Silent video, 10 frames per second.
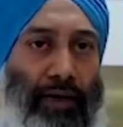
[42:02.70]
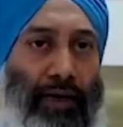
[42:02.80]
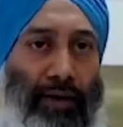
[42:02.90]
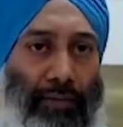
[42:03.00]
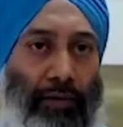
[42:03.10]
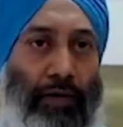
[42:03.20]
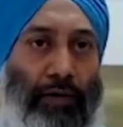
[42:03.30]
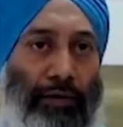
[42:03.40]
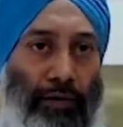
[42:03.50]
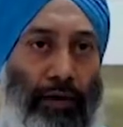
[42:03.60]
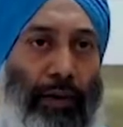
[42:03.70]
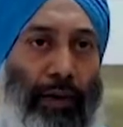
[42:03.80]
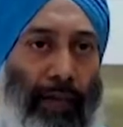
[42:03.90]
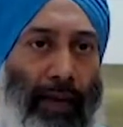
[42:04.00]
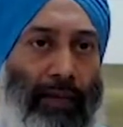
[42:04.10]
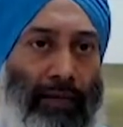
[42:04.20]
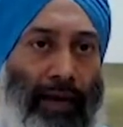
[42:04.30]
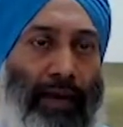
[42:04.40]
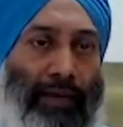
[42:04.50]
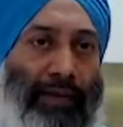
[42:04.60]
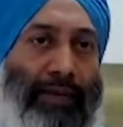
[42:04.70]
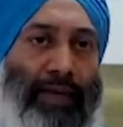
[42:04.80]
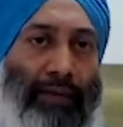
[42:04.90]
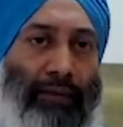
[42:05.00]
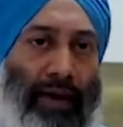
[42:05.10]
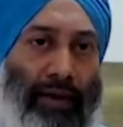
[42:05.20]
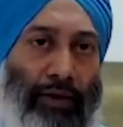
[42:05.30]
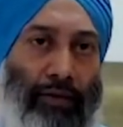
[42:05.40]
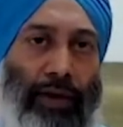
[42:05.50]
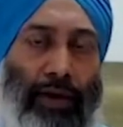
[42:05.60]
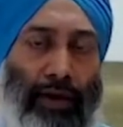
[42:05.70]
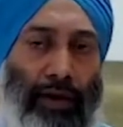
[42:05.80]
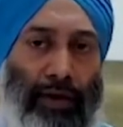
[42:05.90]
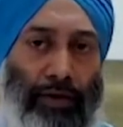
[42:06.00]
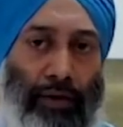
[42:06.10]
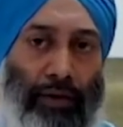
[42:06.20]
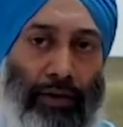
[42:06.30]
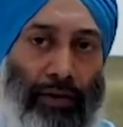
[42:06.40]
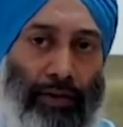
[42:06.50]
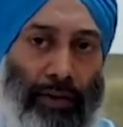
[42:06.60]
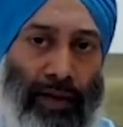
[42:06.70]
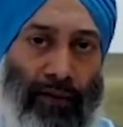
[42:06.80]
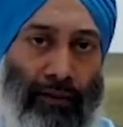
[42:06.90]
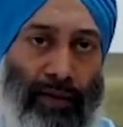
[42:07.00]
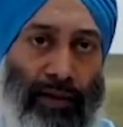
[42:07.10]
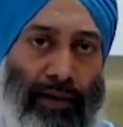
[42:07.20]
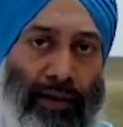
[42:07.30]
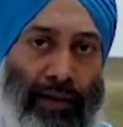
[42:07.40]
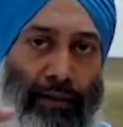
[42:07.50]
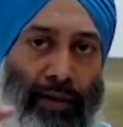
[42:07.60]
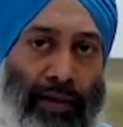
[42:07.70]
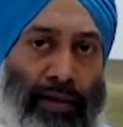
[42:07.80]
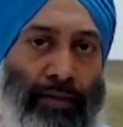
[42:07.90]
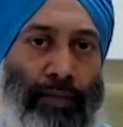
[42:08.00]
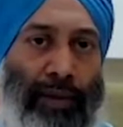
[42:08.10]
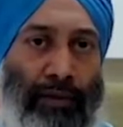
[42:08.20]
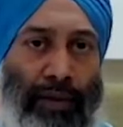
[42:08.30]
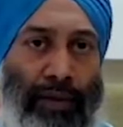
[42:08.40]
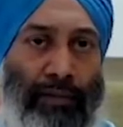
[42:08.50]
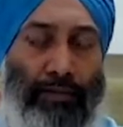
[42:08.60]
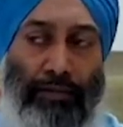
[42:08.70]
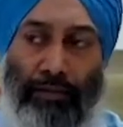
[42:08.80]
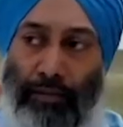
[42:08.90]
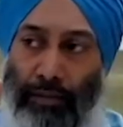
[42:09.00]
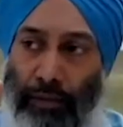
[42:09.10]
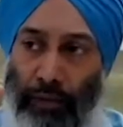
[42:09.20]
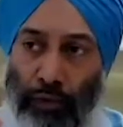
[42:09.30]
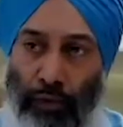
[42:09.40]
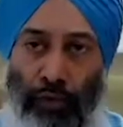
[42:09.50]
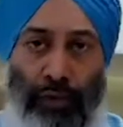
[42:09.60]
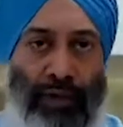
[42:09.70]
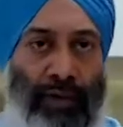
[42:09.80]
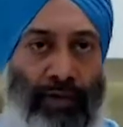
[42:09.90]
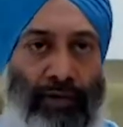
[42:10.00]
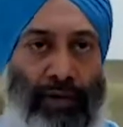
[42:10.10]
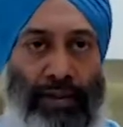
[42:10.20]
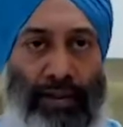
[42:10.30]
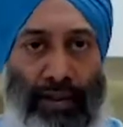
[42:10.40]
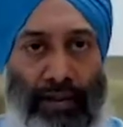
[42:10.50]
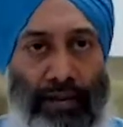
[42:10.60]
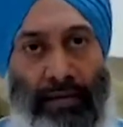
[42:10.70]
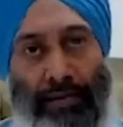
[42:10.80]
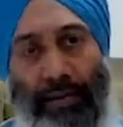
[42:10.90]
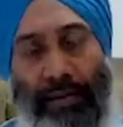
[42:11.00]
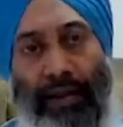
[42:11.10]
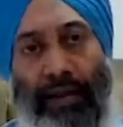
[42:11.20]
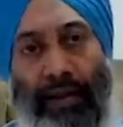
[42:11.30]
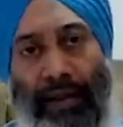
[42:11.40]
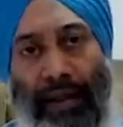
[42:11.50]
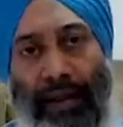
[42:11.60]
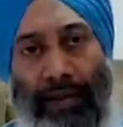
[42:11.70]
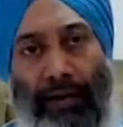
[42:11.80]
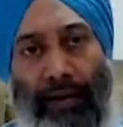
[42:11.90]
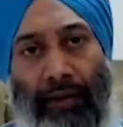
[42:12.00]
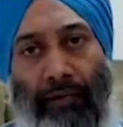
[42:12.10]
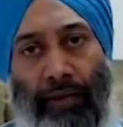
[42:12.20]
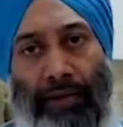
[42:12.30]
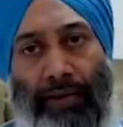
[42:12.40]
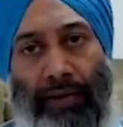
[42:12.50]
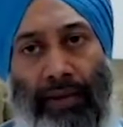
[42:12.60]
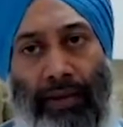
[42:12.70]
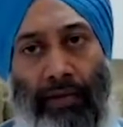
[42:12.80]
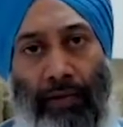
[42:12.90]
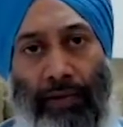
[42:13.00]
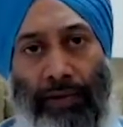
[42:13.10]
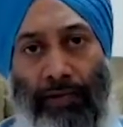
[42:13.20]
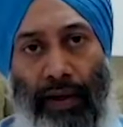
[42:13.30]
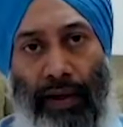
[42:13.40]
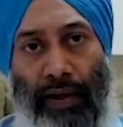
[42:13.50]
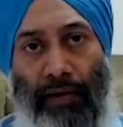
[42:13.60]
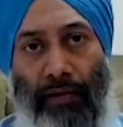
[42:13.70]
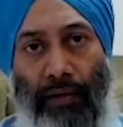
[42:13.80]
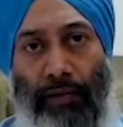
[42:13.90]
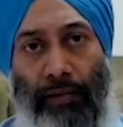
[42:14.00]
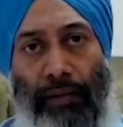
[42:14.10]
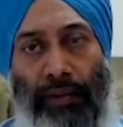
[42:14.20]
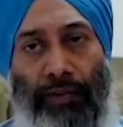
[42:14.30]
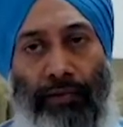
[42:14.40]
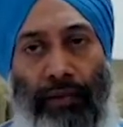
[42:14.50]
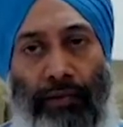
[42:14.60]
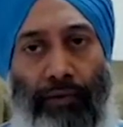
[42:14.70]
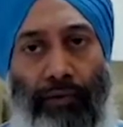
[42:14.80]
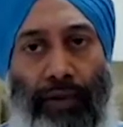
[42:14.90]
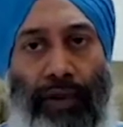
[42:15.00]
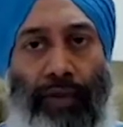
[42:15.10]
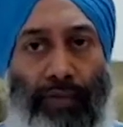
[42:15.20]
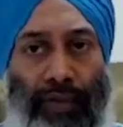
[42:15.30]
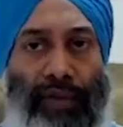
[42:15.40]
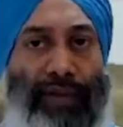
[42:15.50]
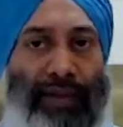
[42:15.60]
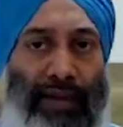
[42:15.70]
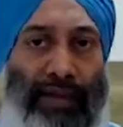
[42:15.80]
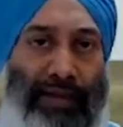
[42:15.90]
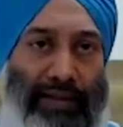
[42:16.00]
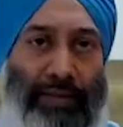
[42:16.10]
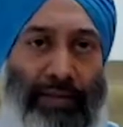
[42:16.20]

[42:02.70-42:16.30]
that would also rise in value. So government can build maybe 2 in every state. And of course, the Office of Bharat Corporation would have to work with the states,